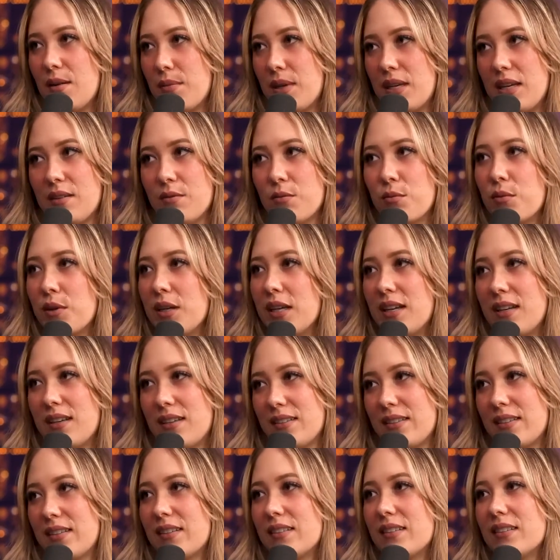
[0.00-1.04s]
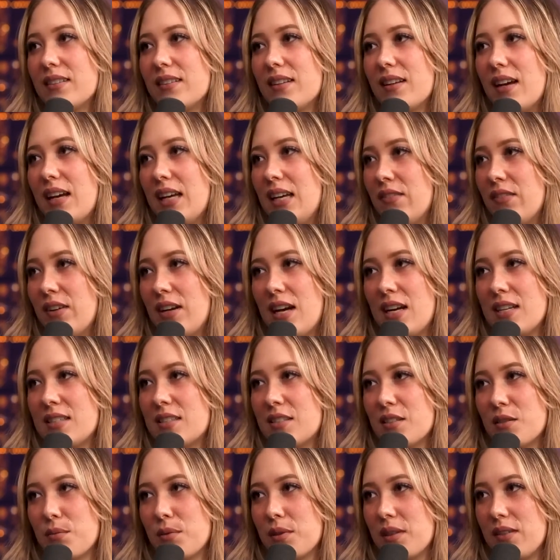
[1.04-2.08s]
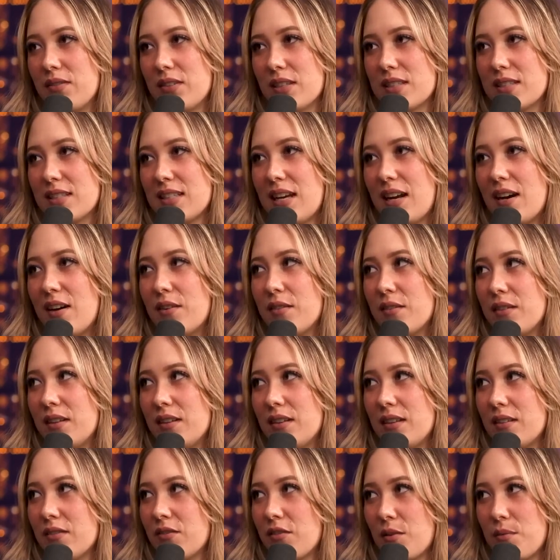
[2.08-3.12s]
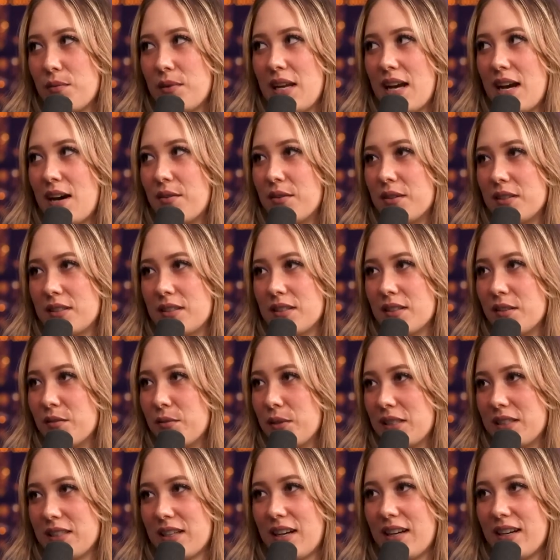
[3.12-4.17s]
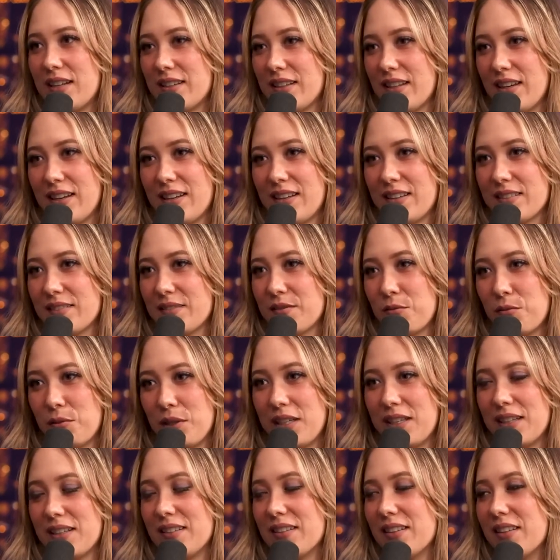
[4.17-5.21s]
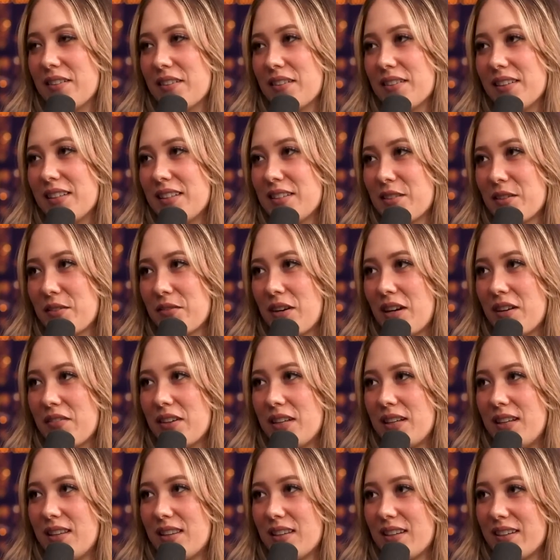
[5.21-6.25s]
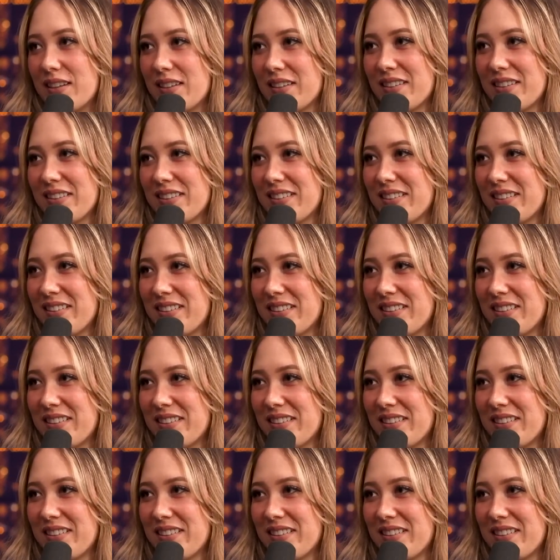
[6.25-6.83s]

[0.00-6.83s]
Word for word: I mean, we, even I still believe this now, from now until we die, like we can literally survive anything.